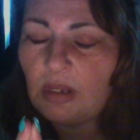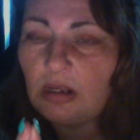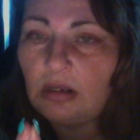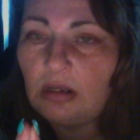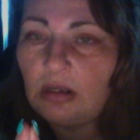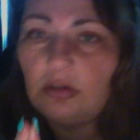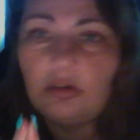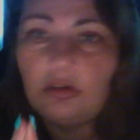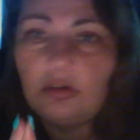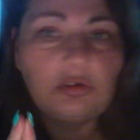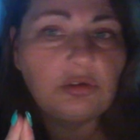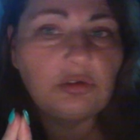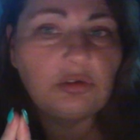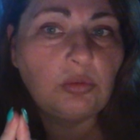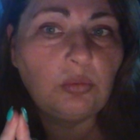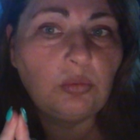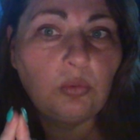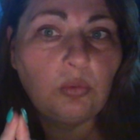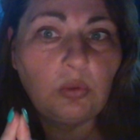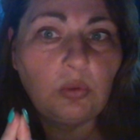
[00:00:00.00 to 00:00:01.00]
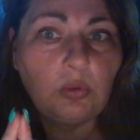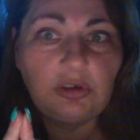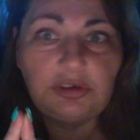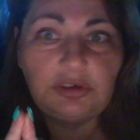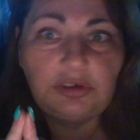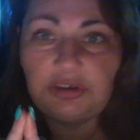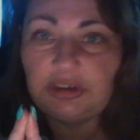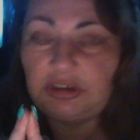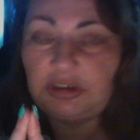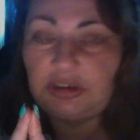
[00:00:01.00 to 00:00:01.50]
Those are the worst
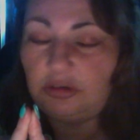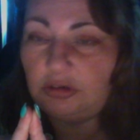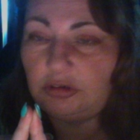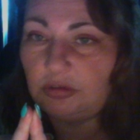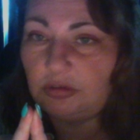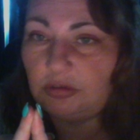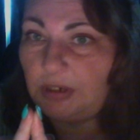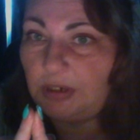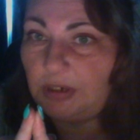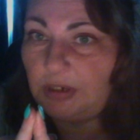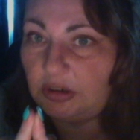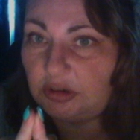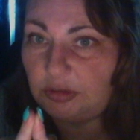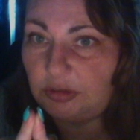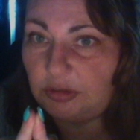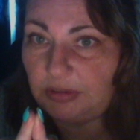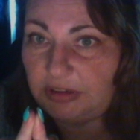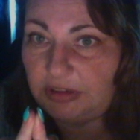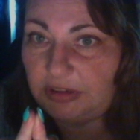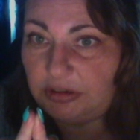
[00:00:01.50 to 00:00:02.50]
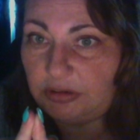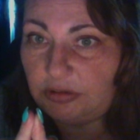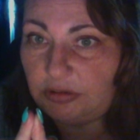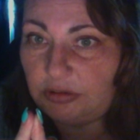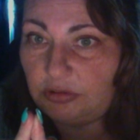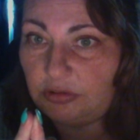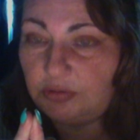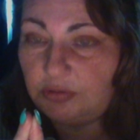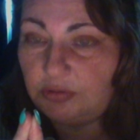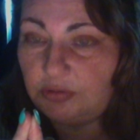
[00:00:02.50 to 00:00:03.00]
thing you could possibly
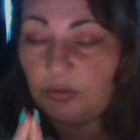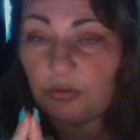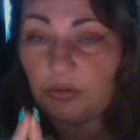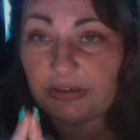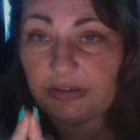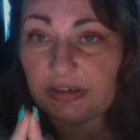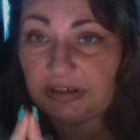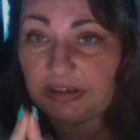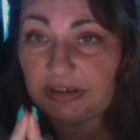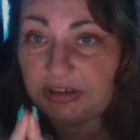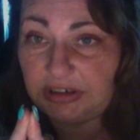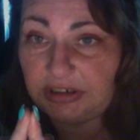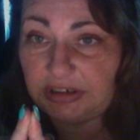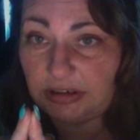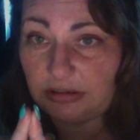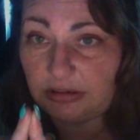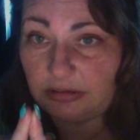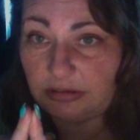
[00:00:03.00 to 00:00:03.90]
use for oily skin.